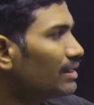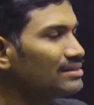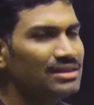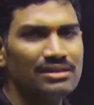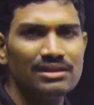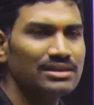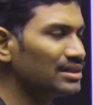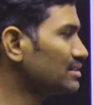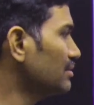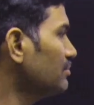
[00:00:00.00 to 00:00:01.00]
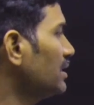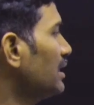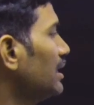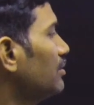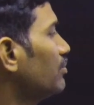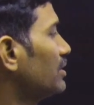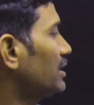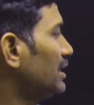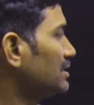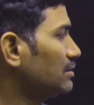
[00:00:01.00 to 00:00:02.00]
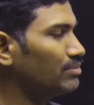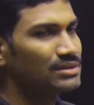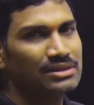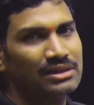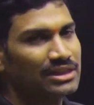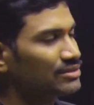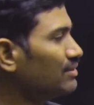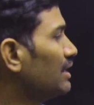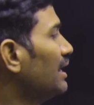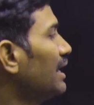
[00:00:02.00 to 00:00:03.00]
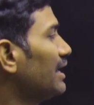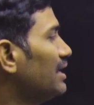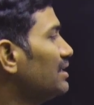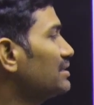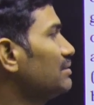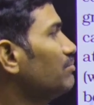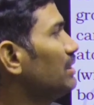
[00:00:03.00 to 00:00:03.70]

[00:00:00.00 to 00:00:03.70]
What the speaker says: See, these are some important examples. Next one, another simple